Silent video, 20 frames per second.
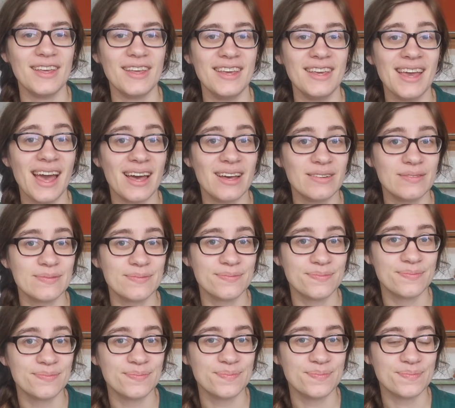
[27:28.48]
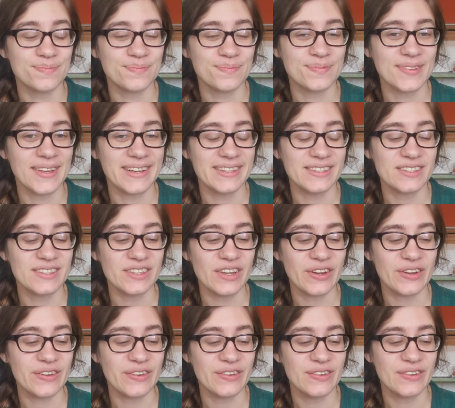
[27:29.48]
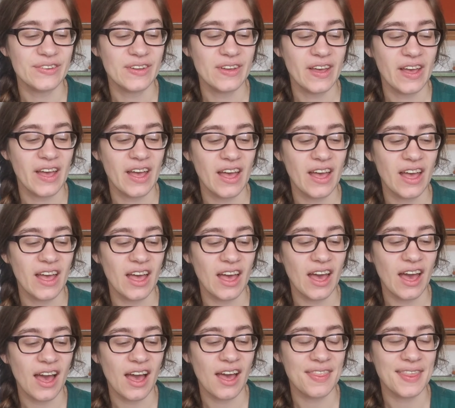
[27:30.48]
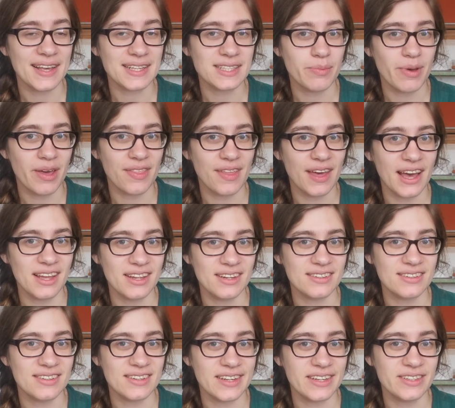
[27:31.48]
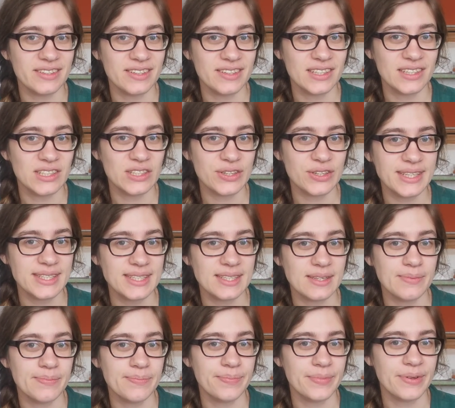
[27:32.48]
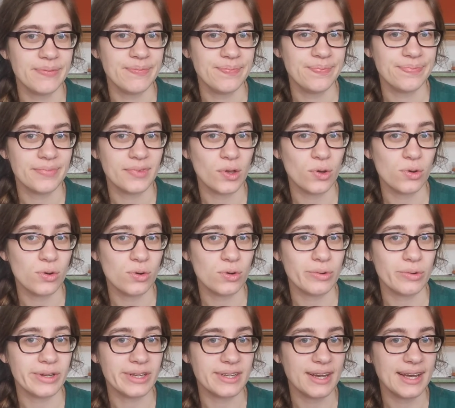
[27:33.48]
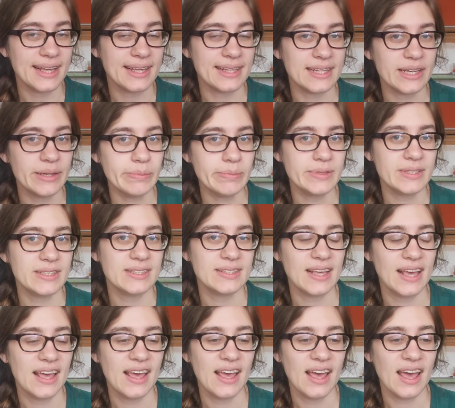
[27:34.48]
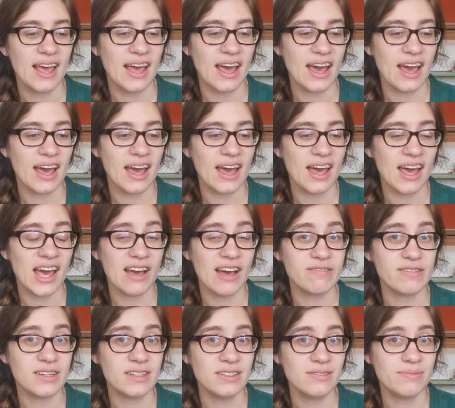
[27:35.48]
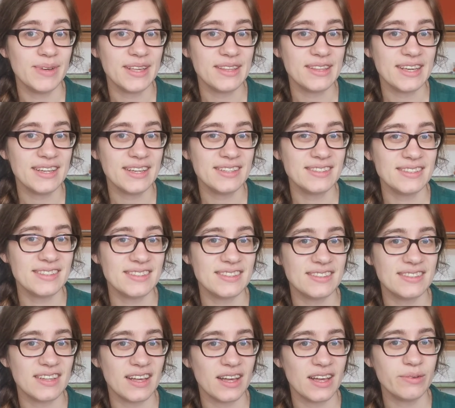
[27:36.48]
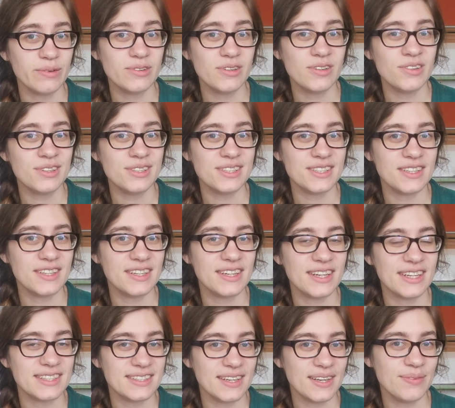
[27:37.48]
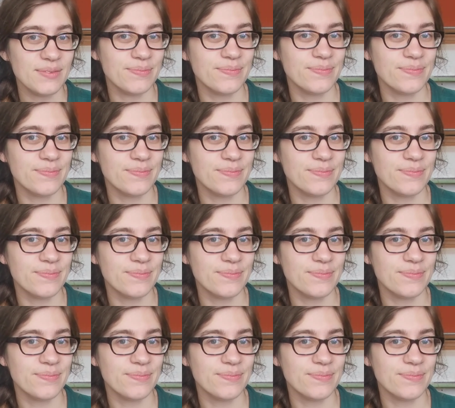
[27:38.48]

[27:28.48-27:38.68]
Yeah. So, that's about that. Enjoy some awkward dying clips. Have fun, make things. I will see you next